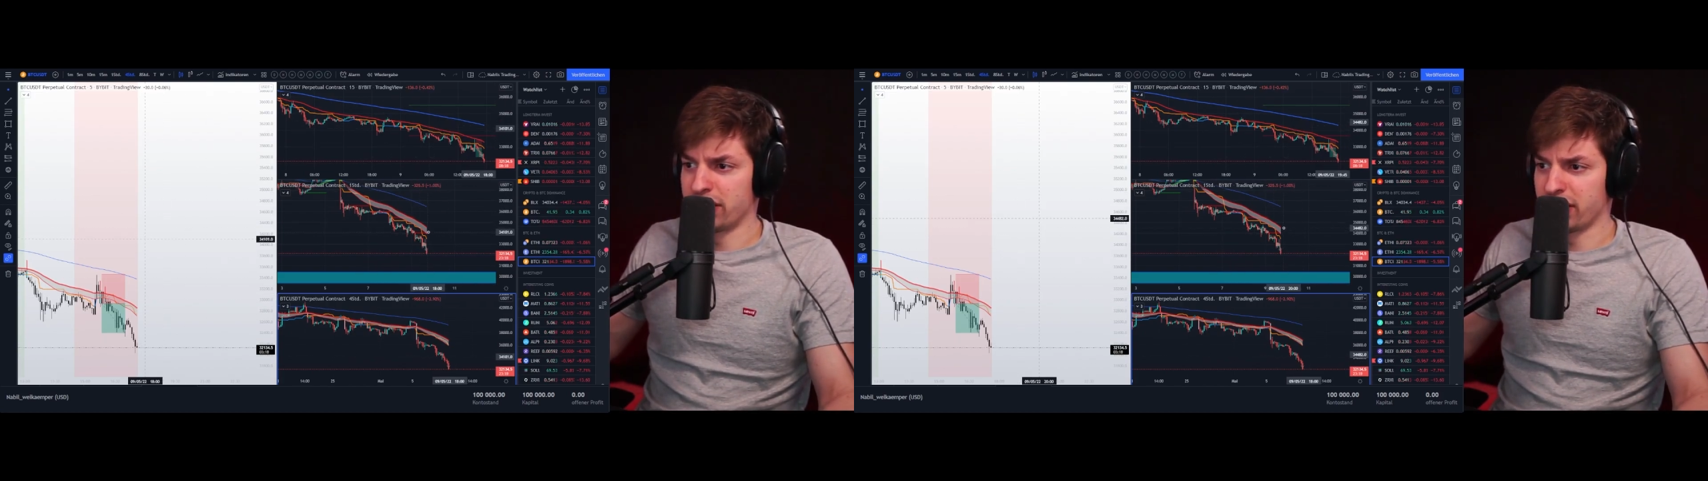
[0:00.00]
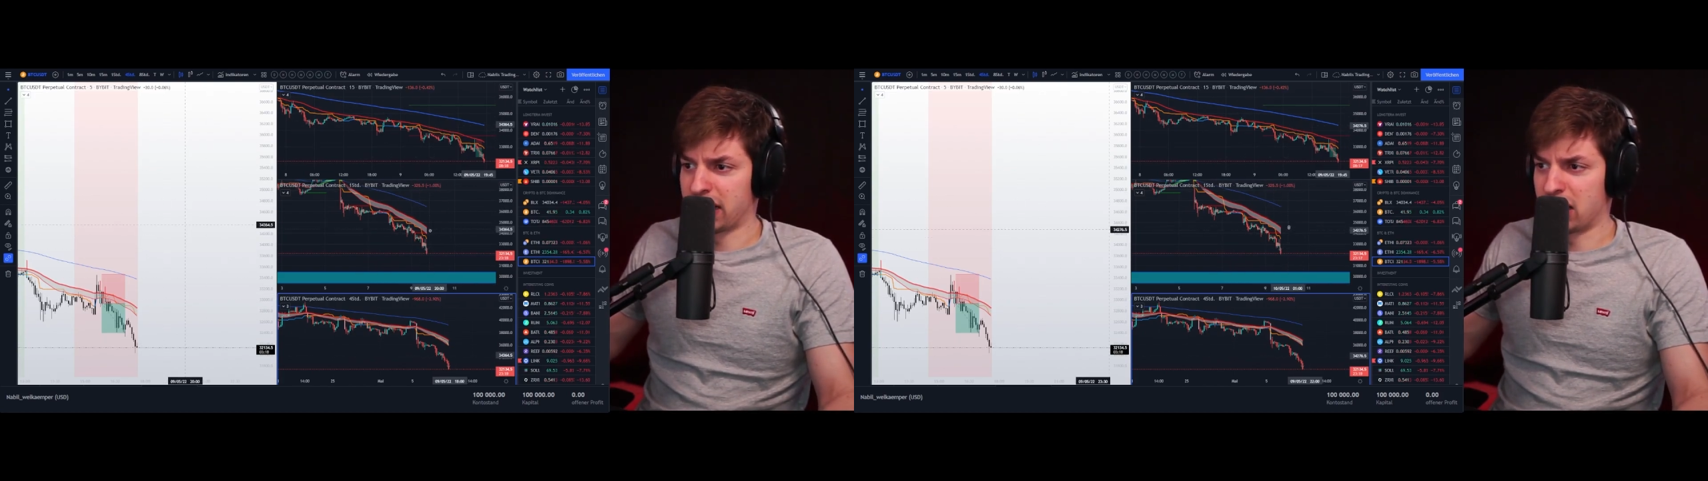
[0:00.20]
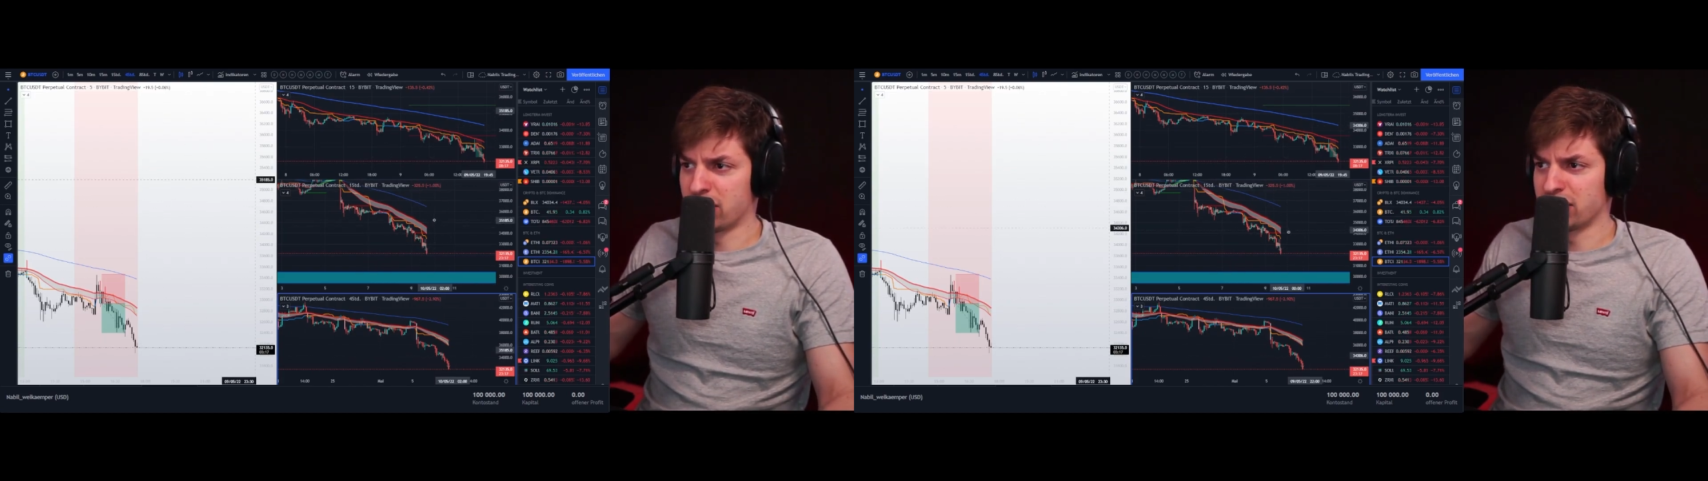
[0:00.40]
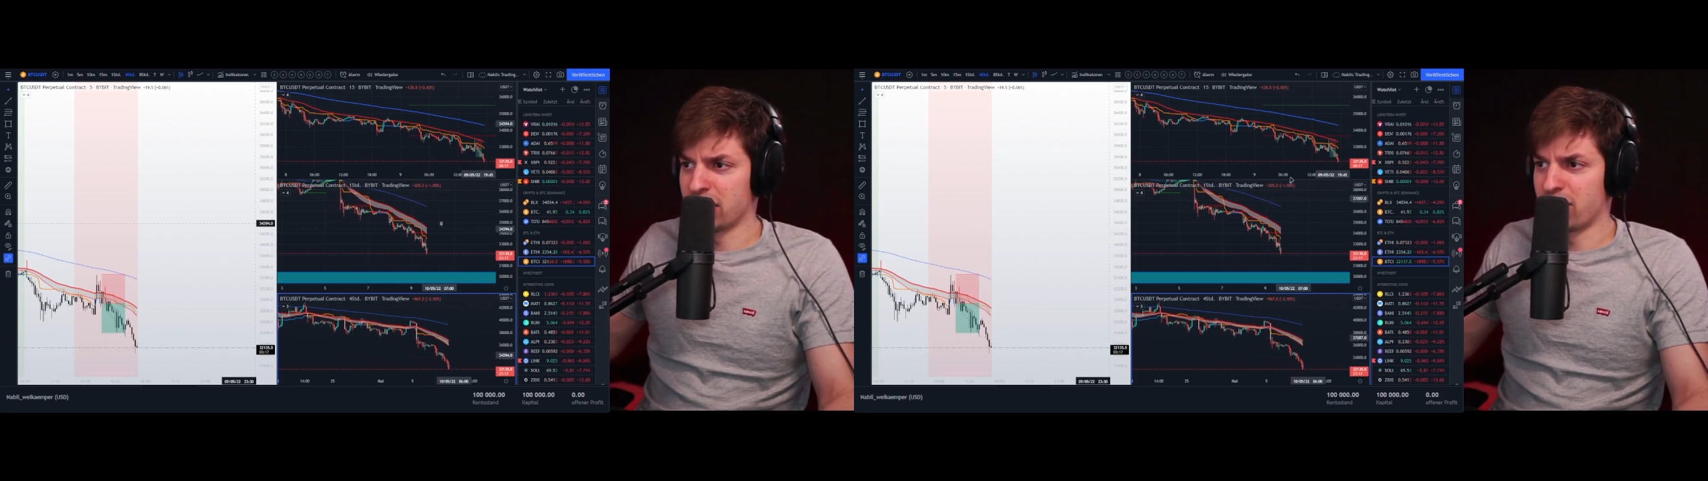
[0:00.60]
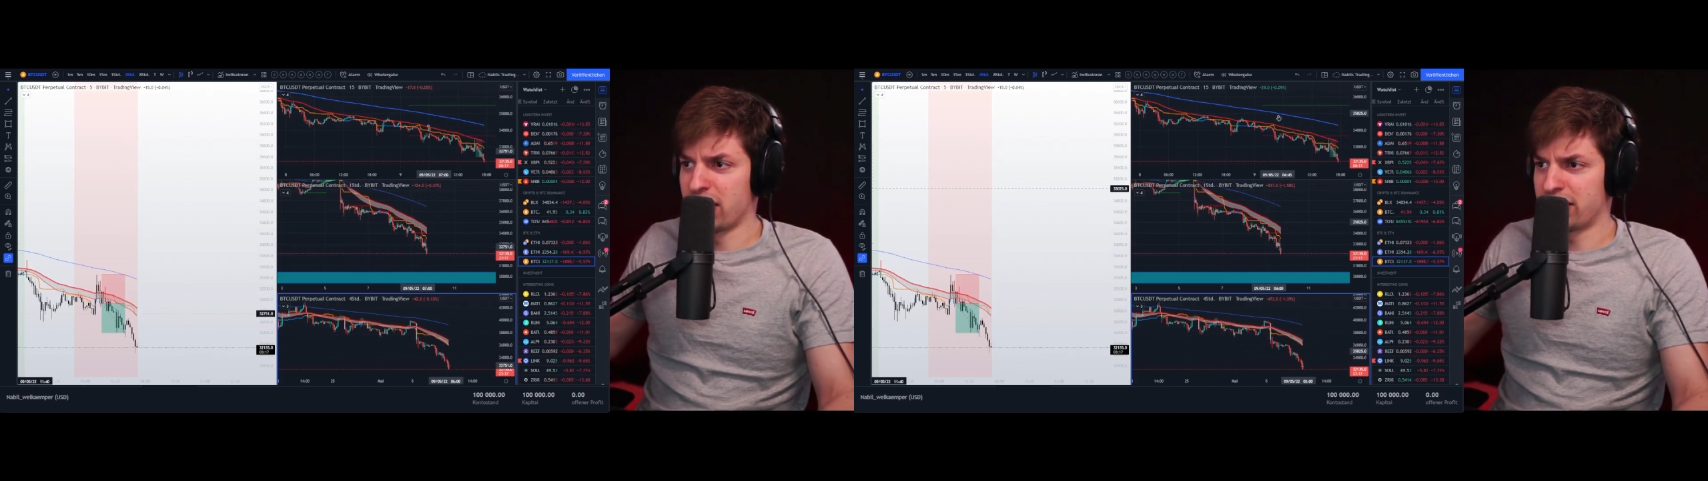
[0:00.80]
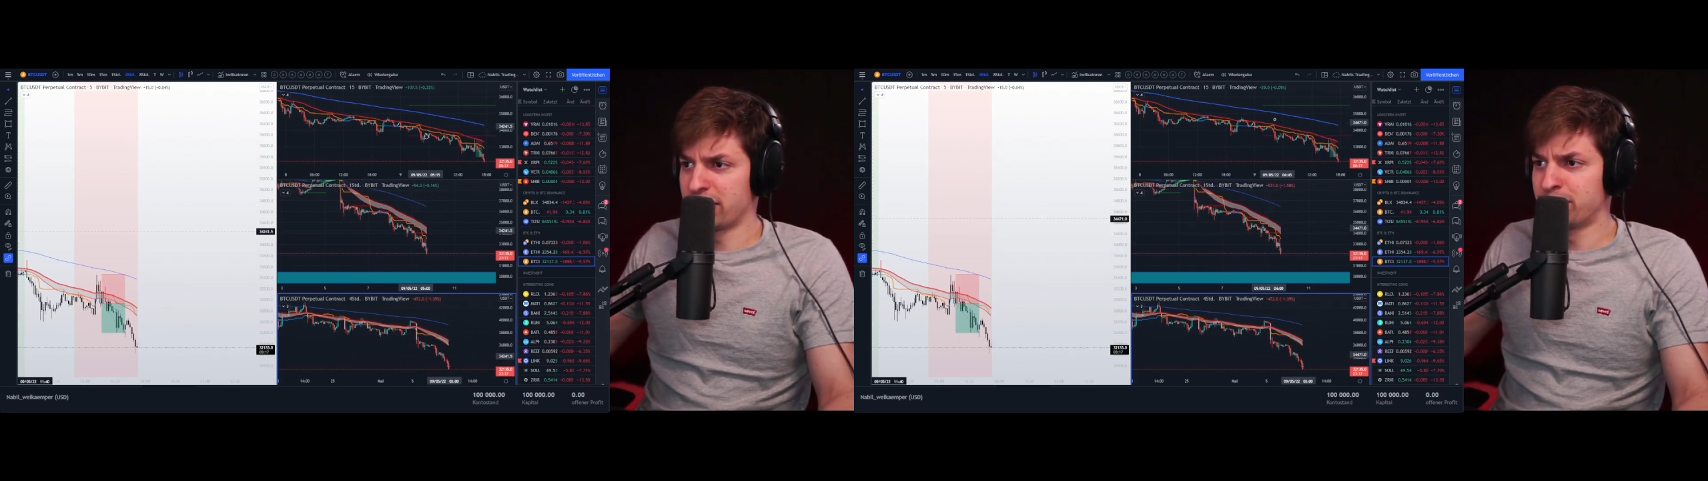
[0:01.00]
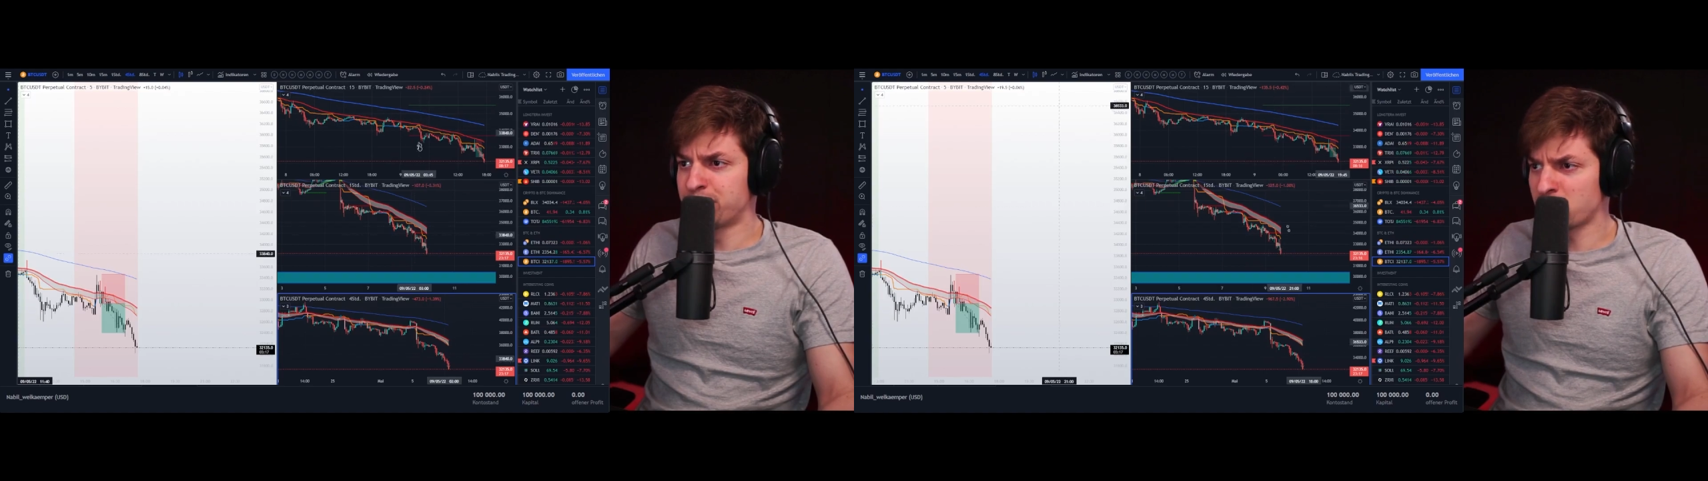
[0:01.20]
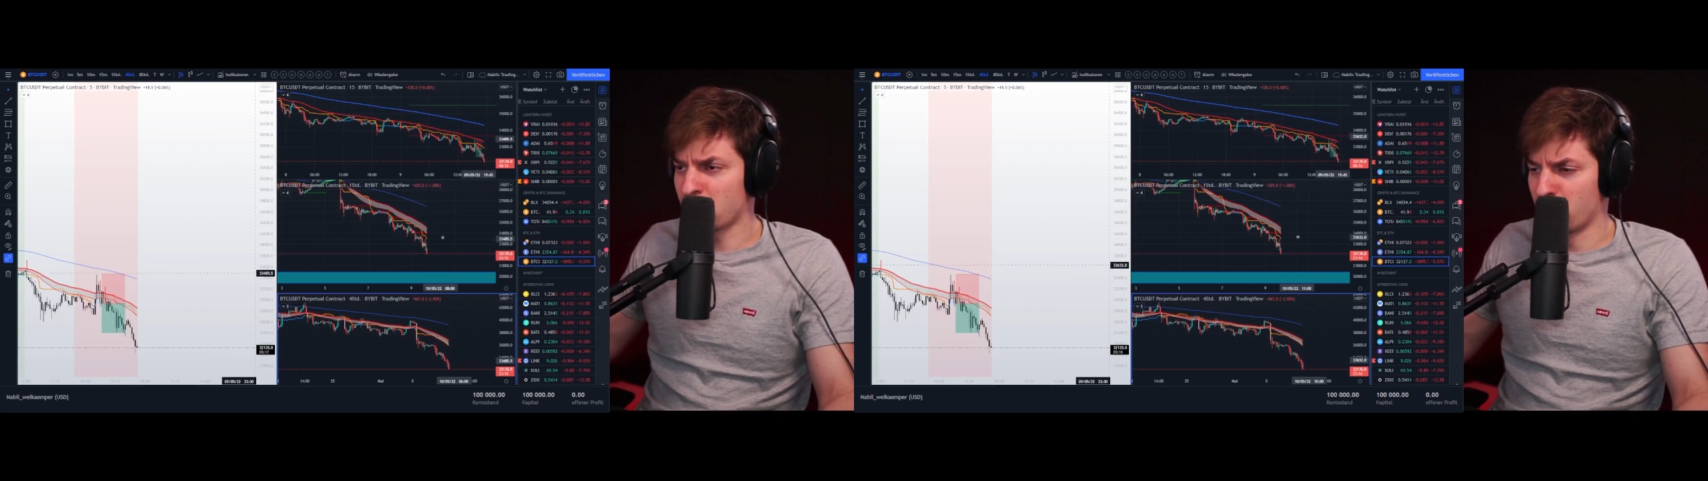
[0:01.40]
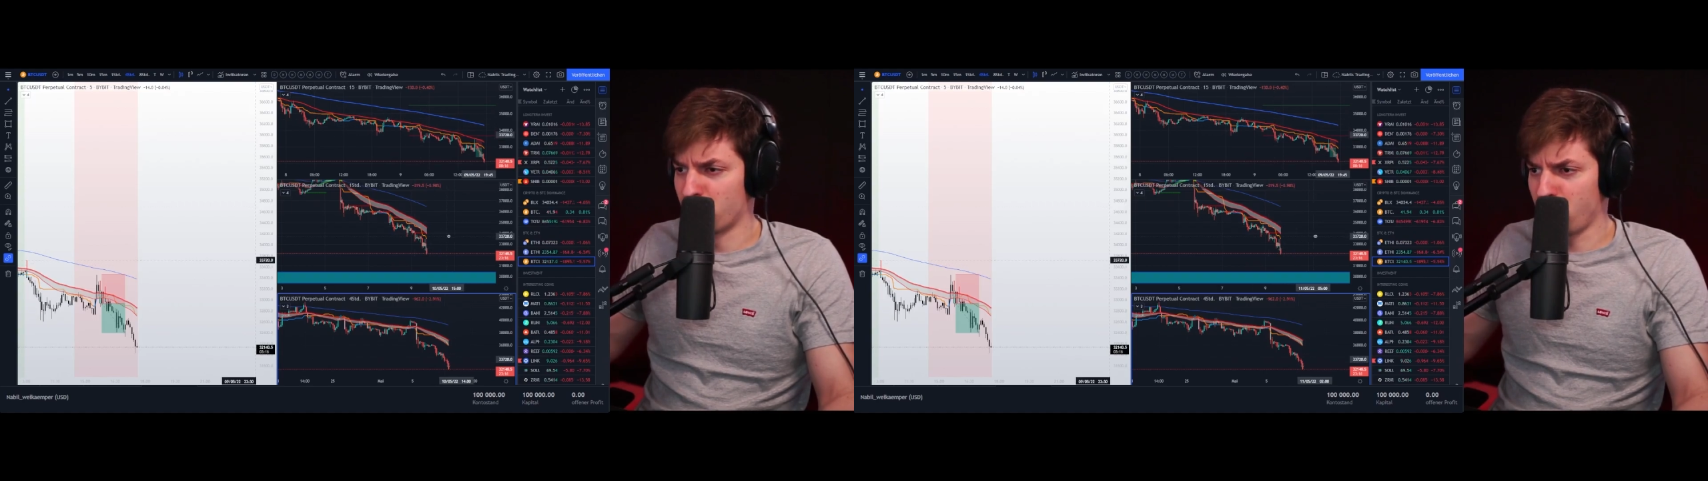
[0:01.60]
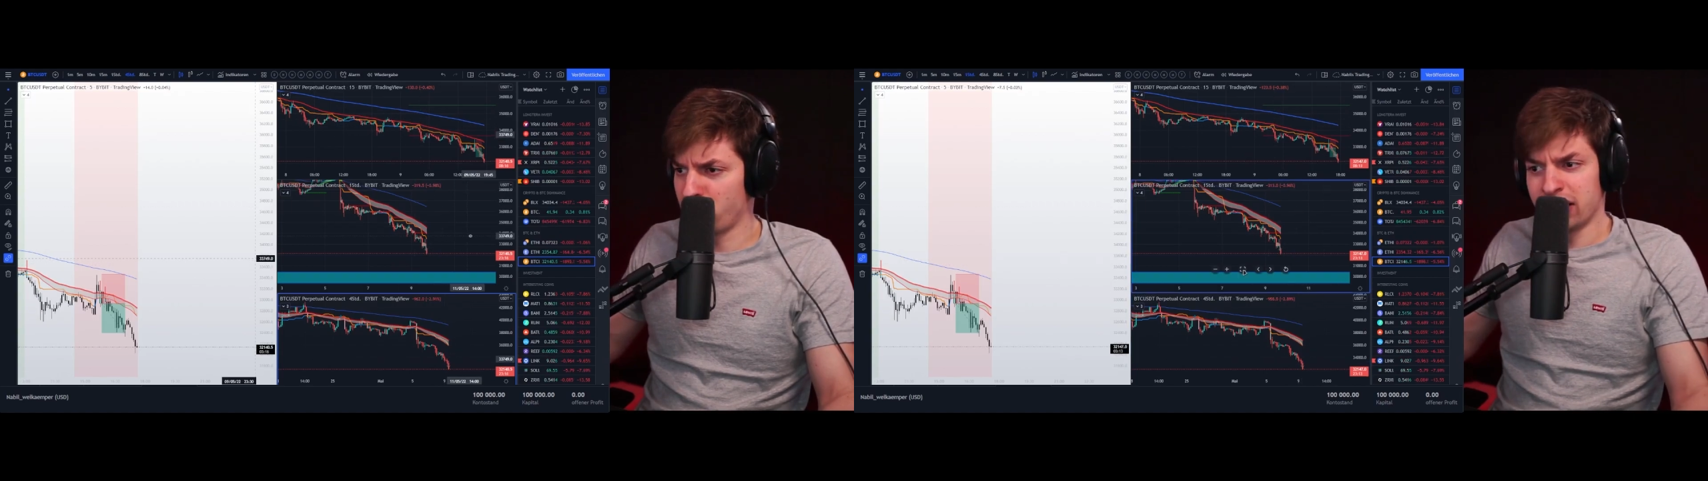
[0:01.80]
The clouds are red on
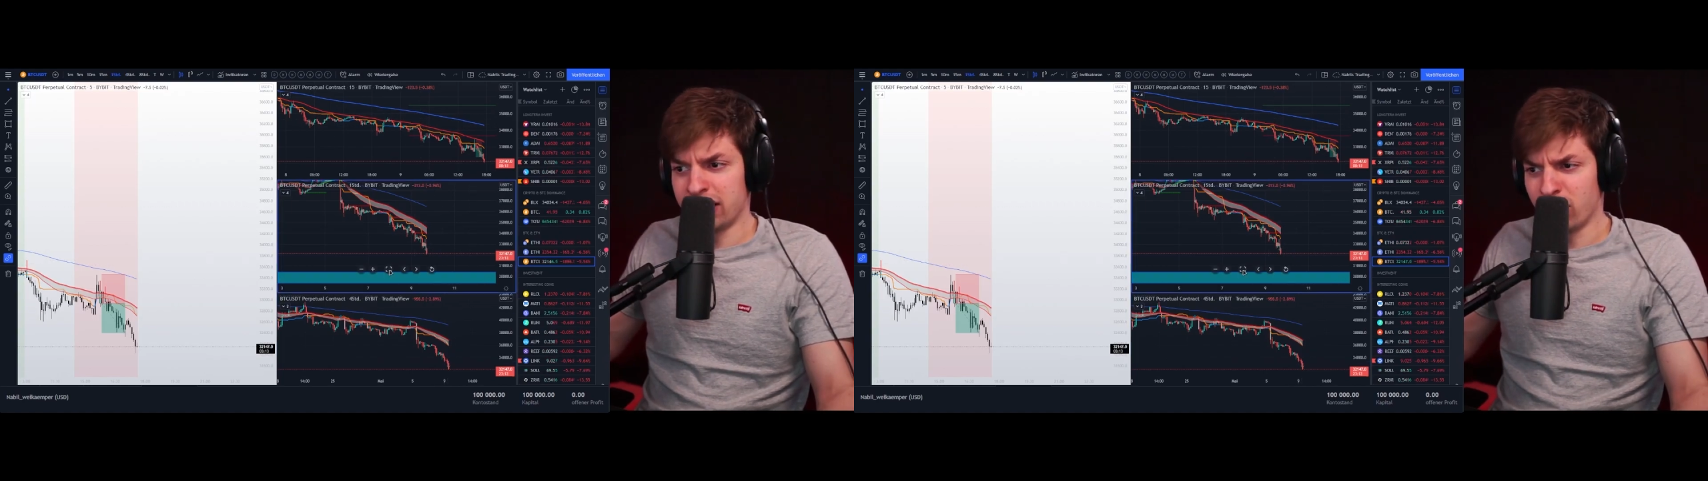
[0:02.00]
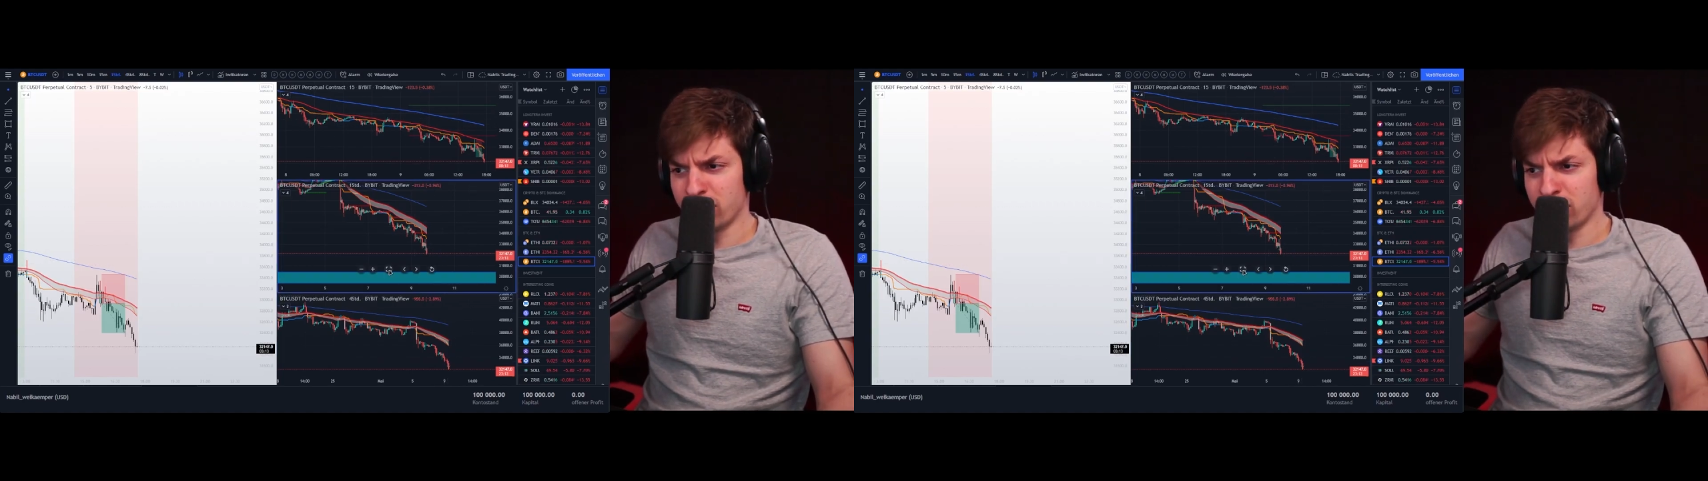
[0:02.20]
both. Now the